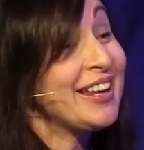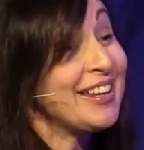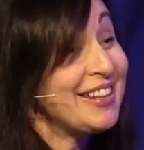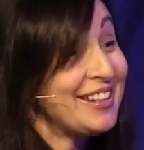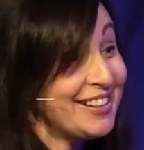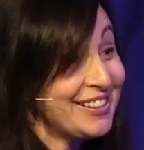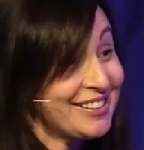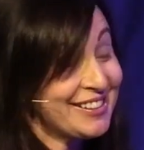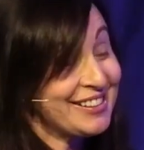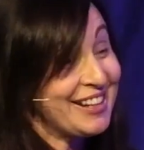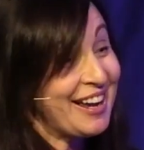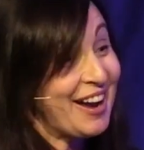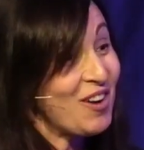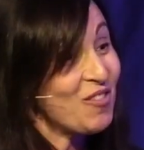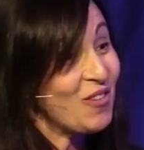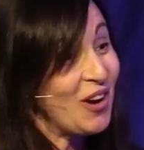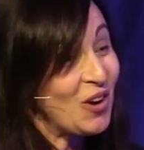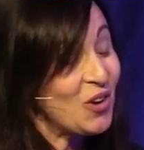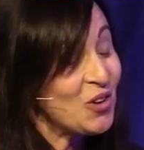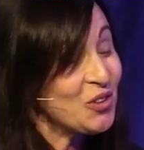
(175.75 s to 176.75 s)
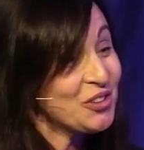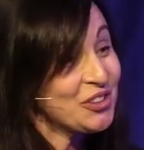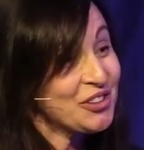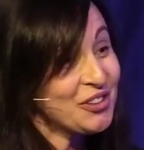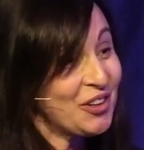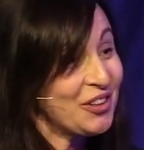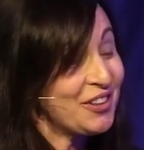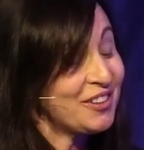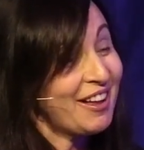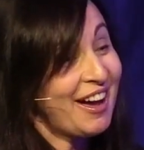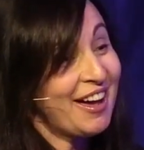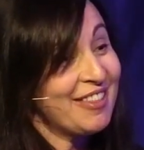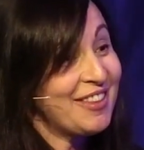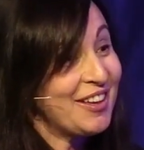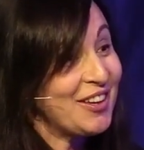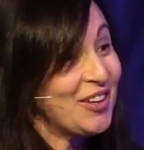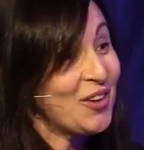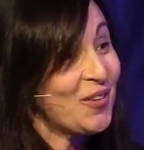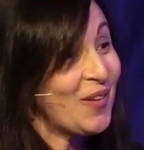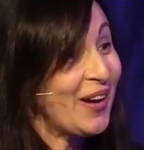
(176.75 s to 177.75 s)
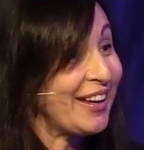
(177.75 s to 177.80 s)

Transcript: years now, we're also glad that you are